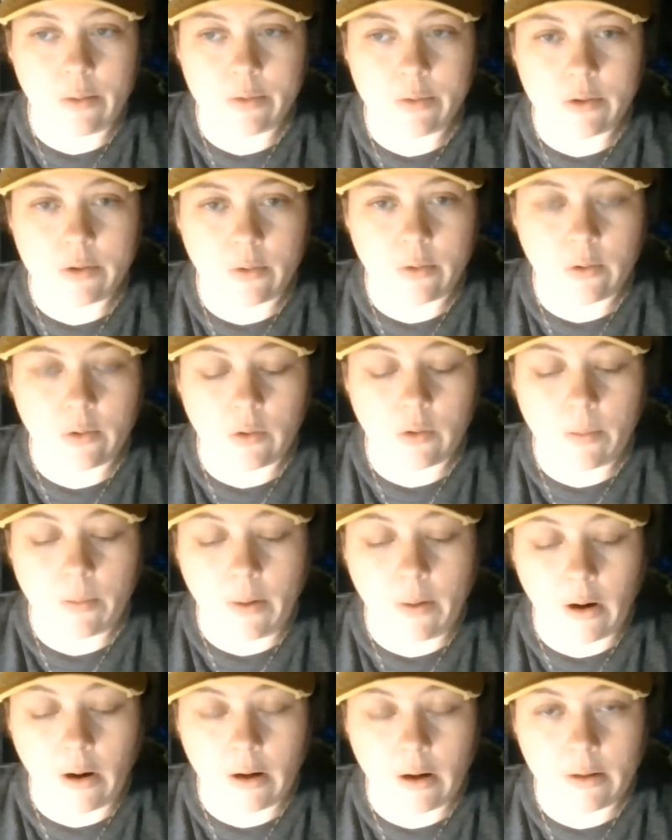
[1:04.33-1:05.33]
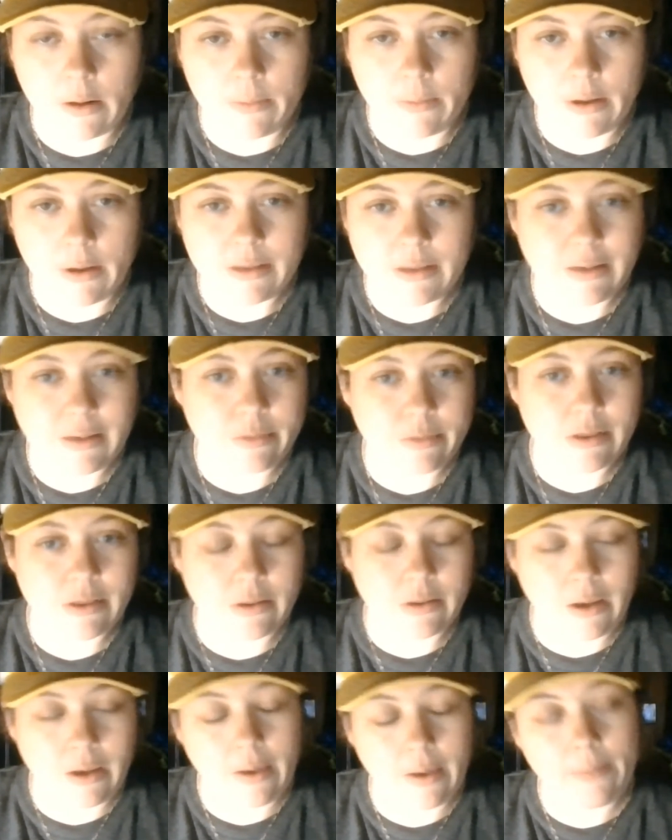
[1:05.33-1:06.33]
we was going to go to the park because it was.
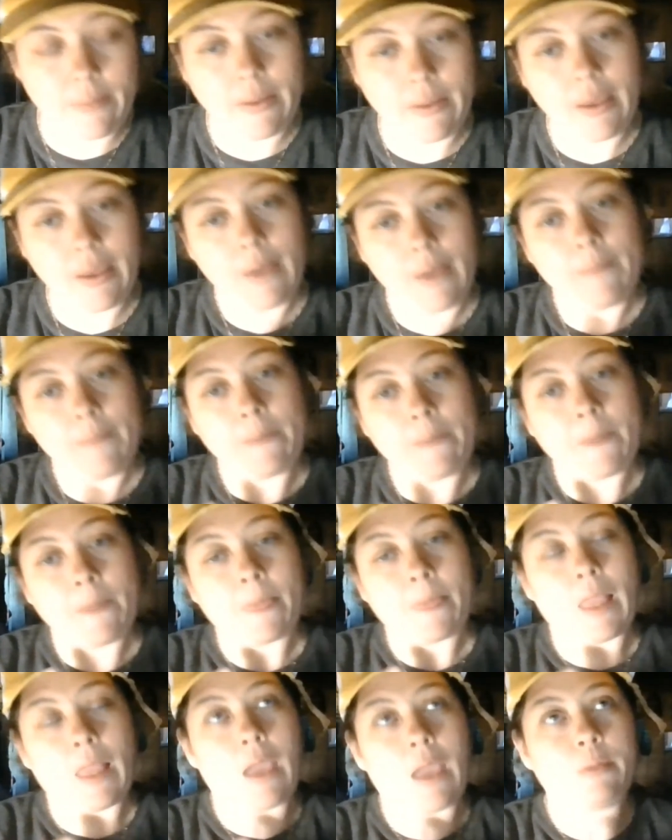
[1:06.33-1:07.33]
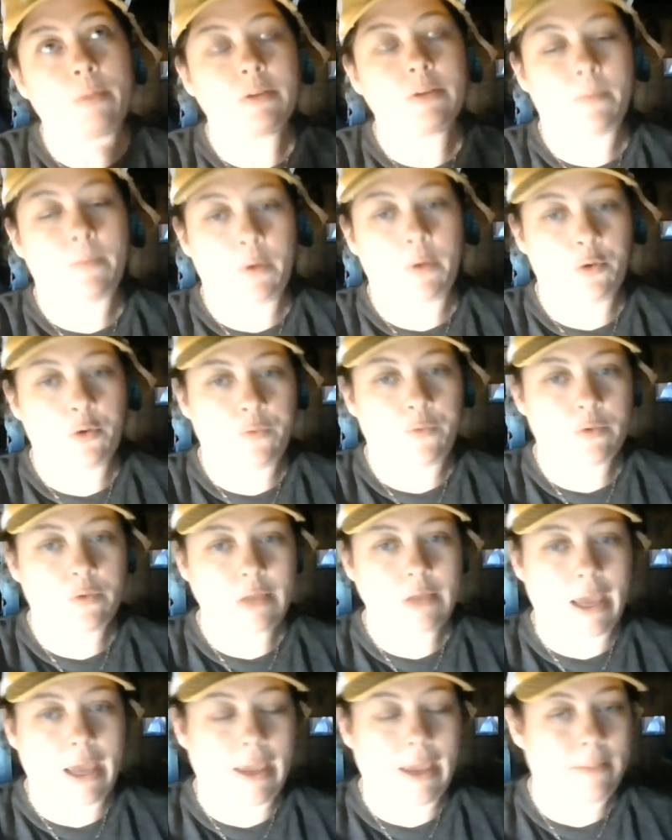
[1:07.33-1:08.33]
I mean, it was a beautiful
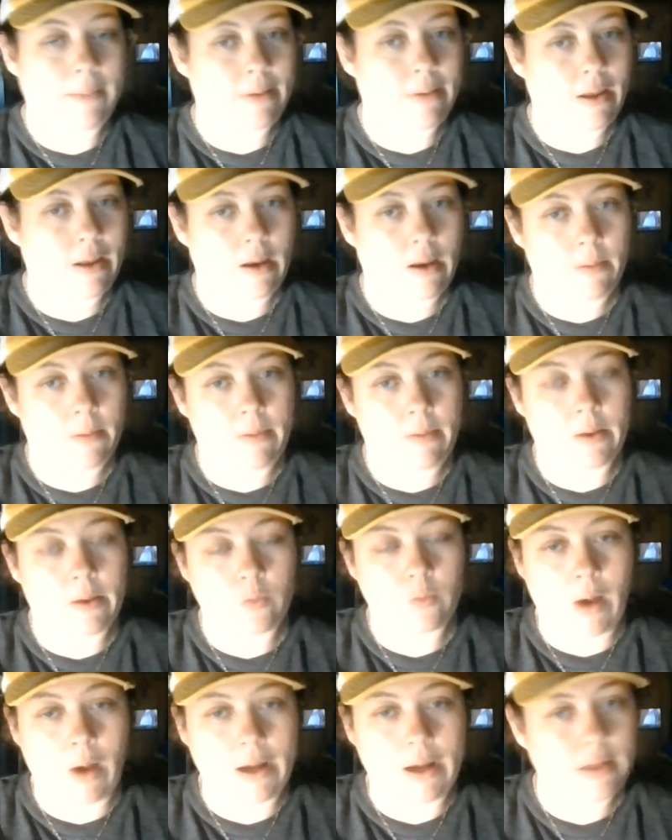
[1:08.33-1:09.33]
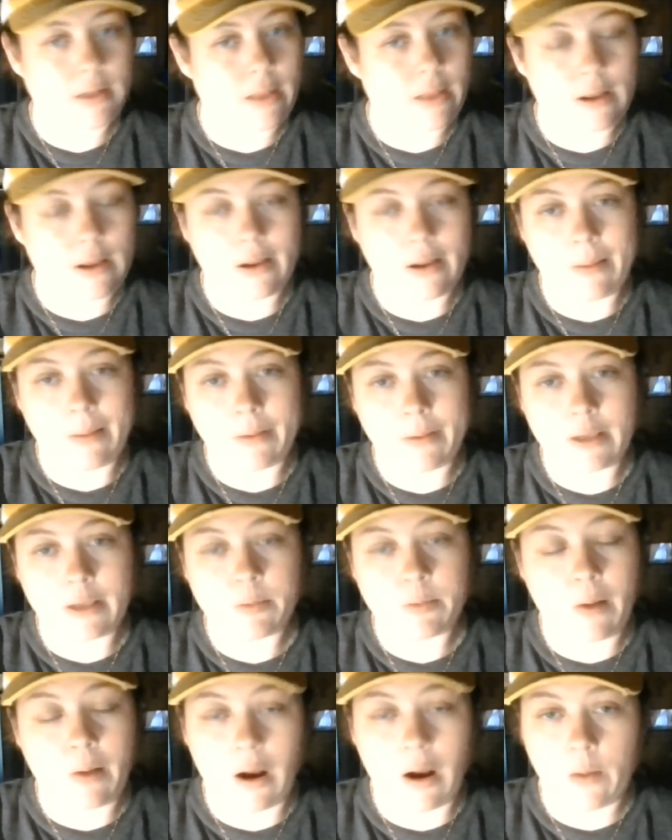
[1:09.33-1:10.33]
day, but it had been raining like a couple
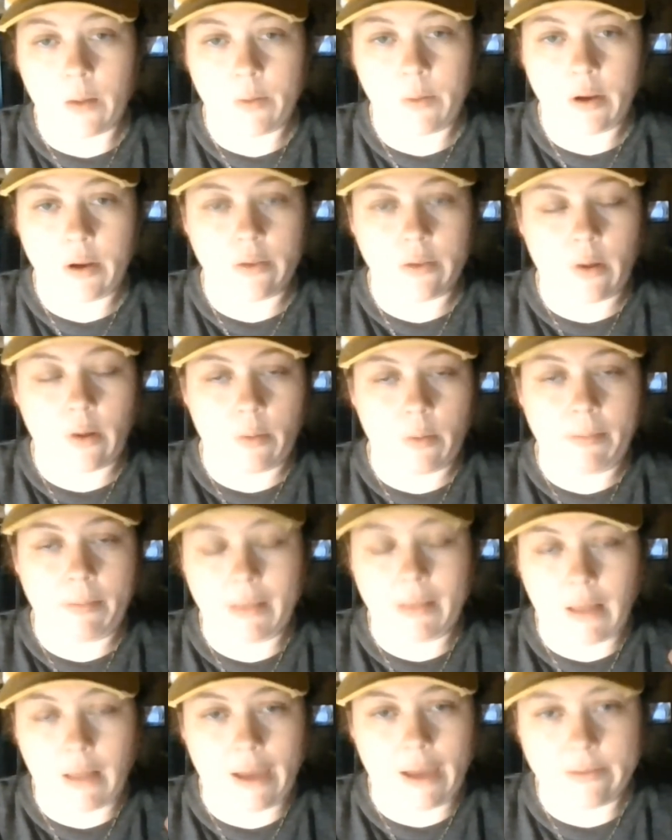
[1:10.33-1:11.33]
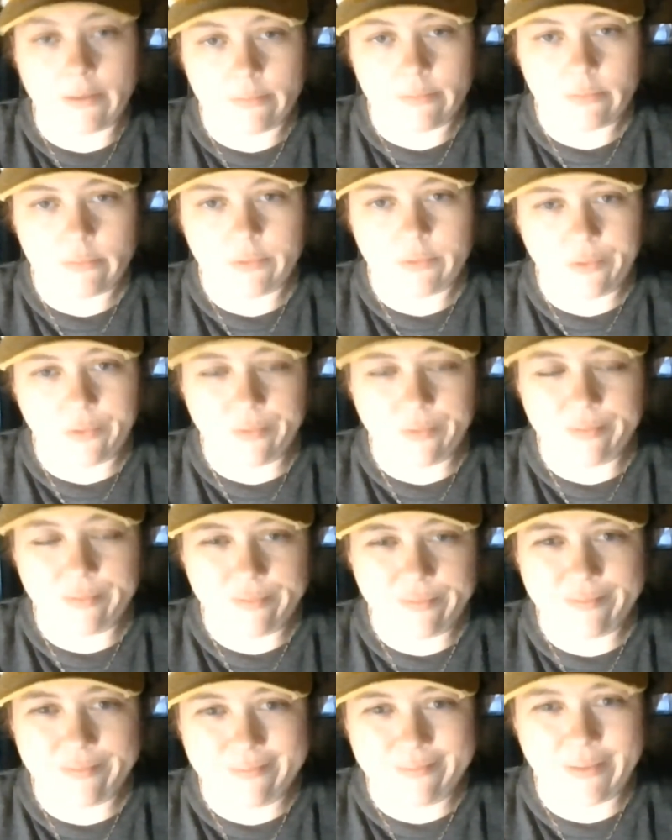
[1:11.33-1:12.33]
days prior. We knew there would be like
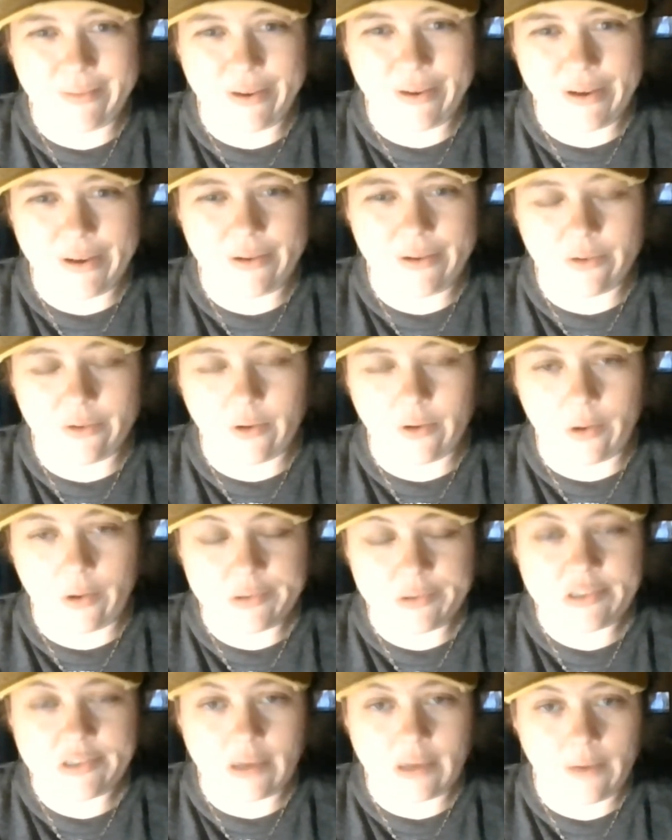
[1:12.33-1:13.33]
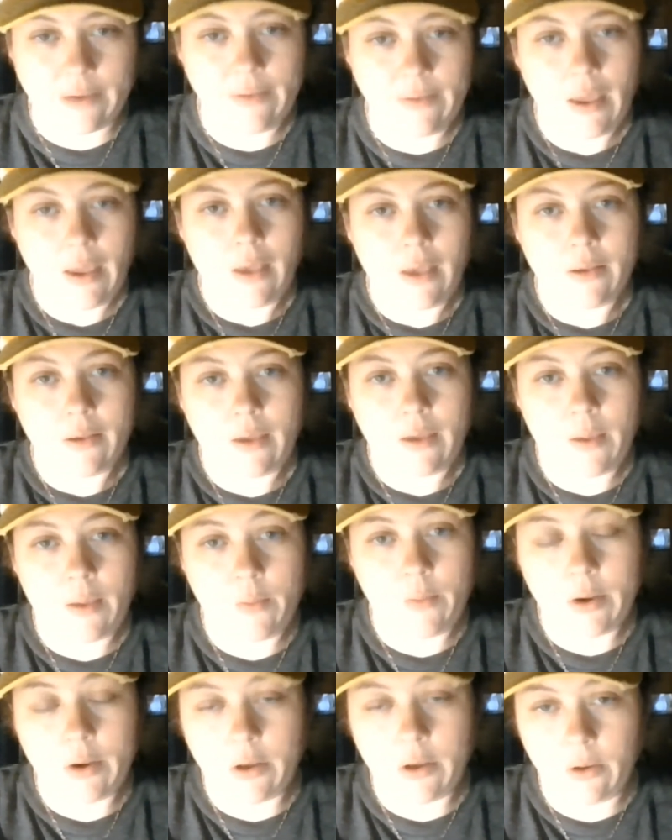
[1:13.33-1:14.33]
mud and gross stuff,
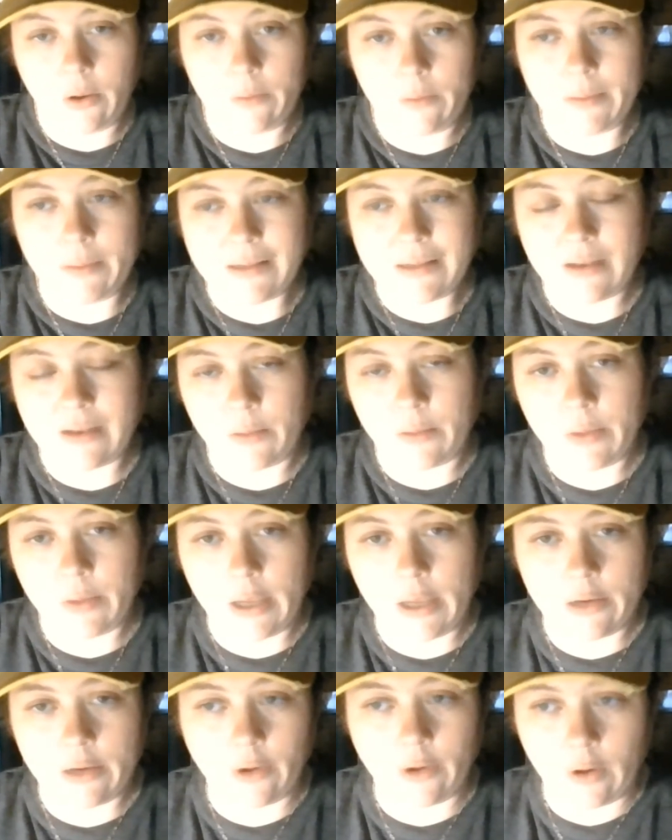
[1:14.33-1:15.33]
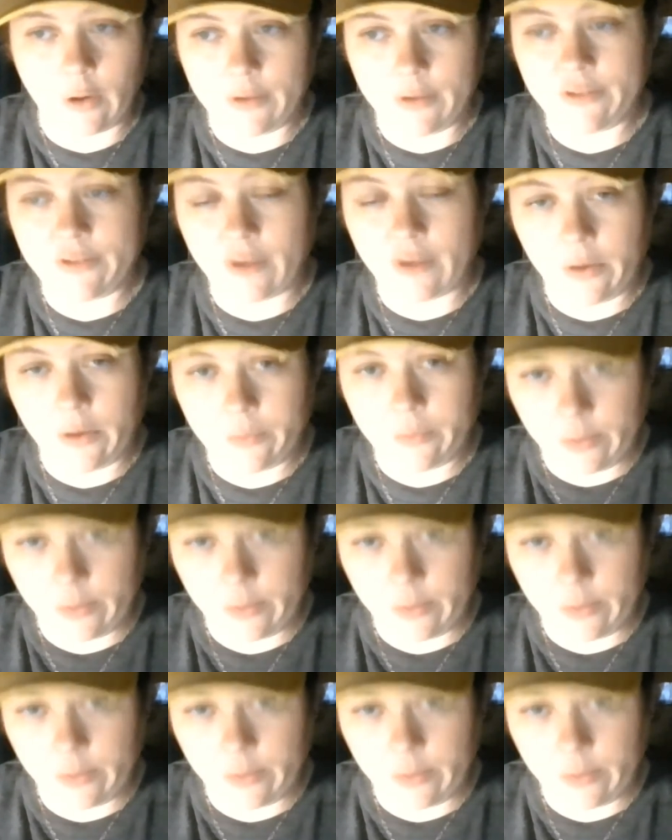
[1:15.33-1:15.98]
and we knew my son would get dirty, so